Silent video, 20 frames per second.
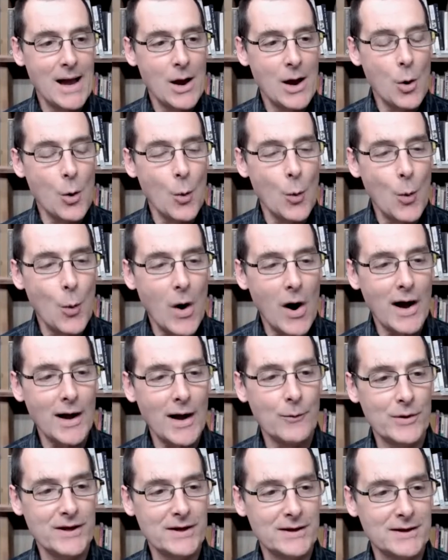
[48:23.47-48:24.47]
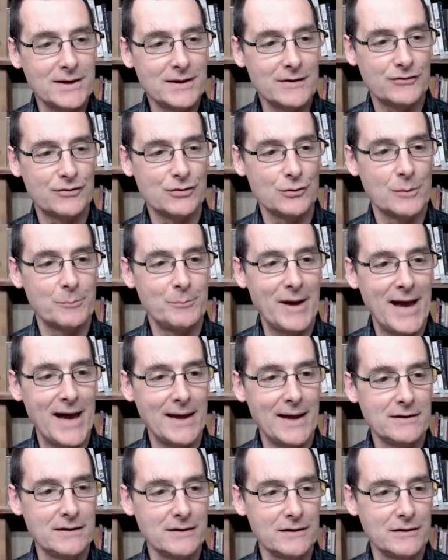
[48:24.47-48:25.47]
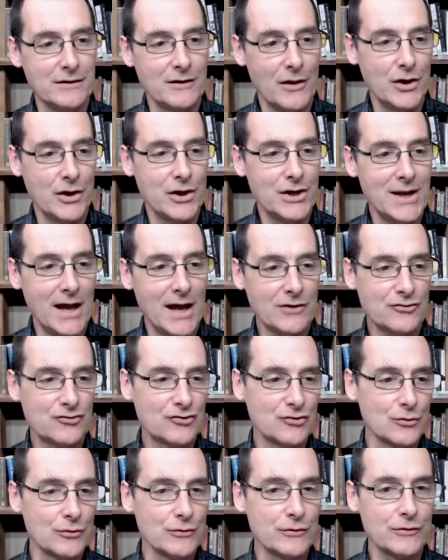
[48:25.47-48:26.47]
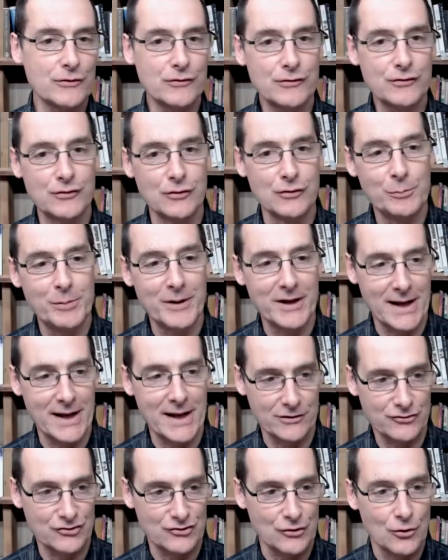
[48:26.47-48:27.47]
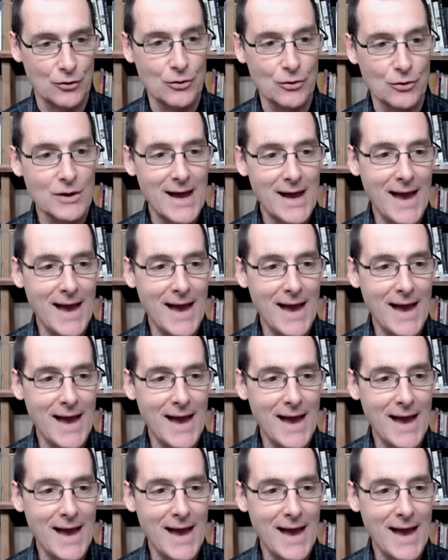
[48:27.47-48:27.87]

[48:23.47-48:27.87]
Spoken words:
why we need to abandon natural, supernatural